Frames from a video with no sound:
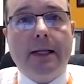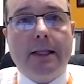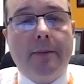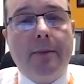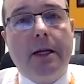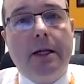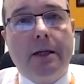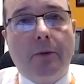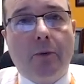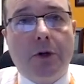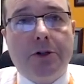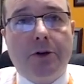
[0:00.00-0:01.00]
limited
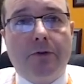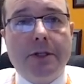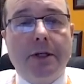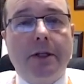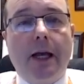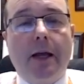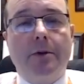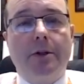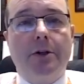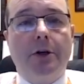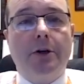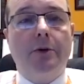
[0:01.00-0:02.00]
in what you're physically able
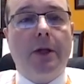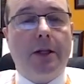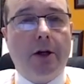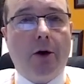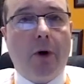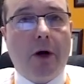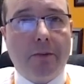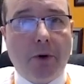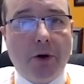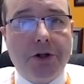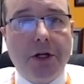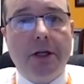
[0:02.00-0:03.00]
to do, then you don't want to
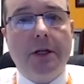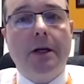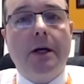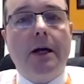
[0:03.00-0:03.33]
push it.